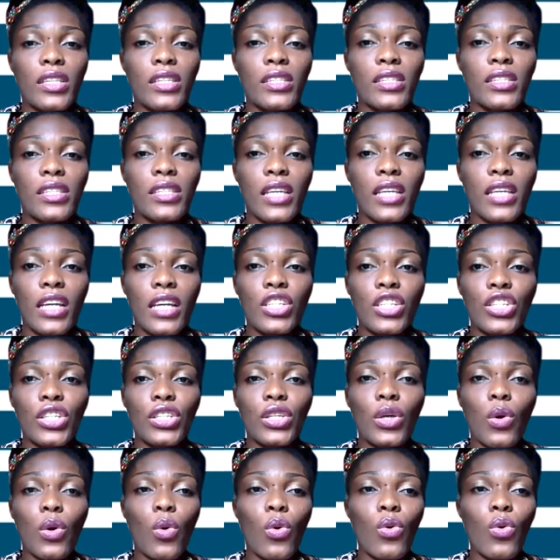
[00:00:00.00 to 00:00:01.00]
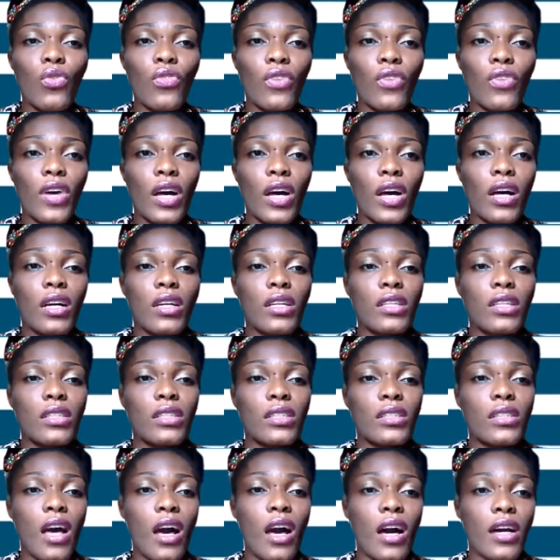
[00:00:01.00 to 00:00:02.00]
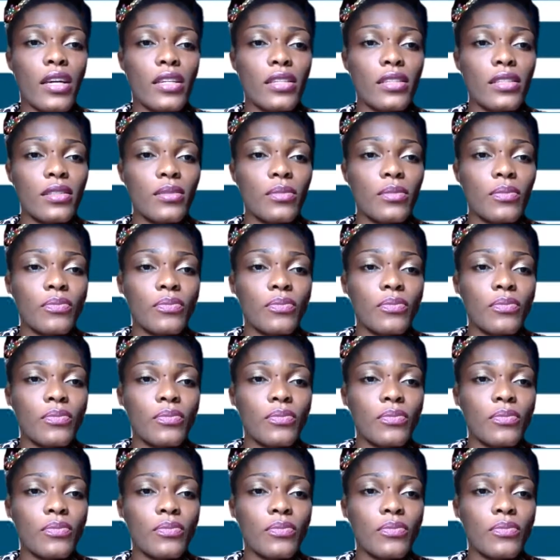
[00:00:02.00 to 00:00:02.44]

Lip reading: section of site.